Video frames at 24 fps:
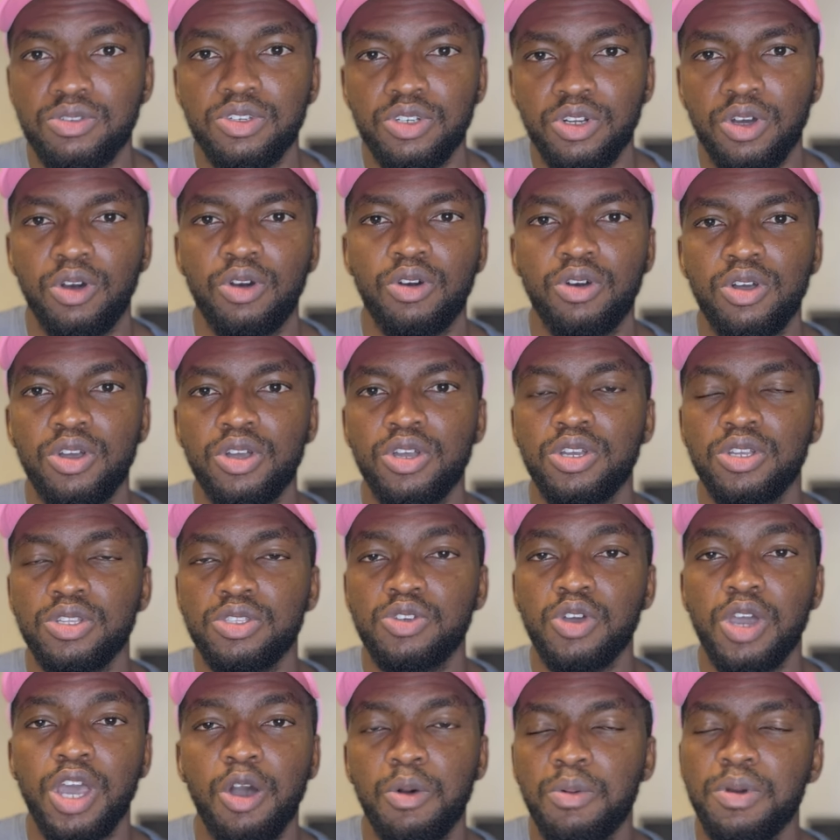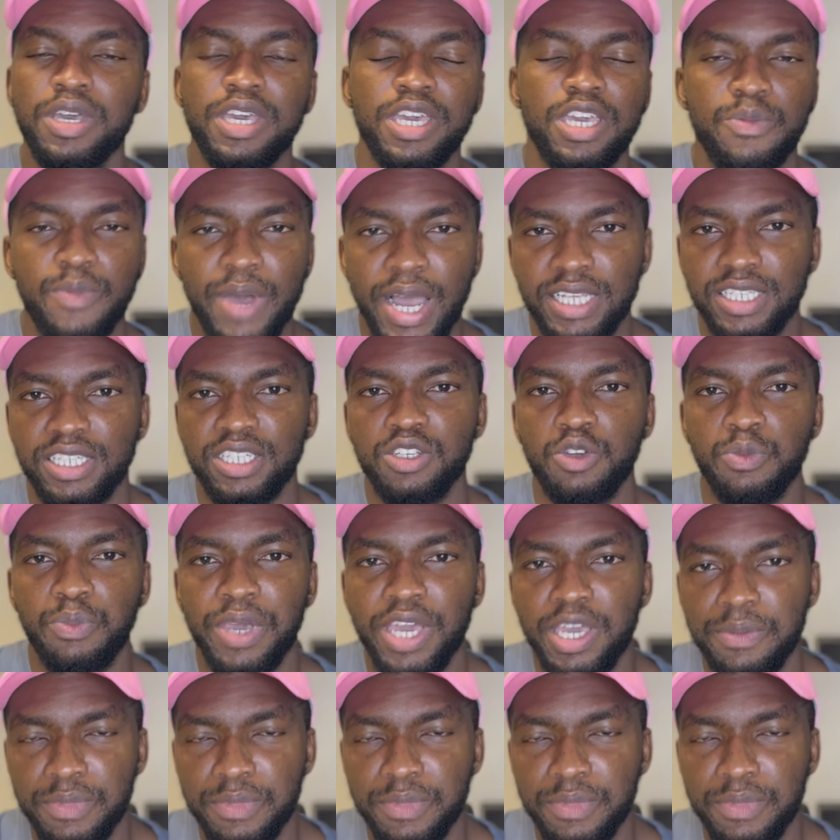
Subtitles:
you know, to help. Imagine you pay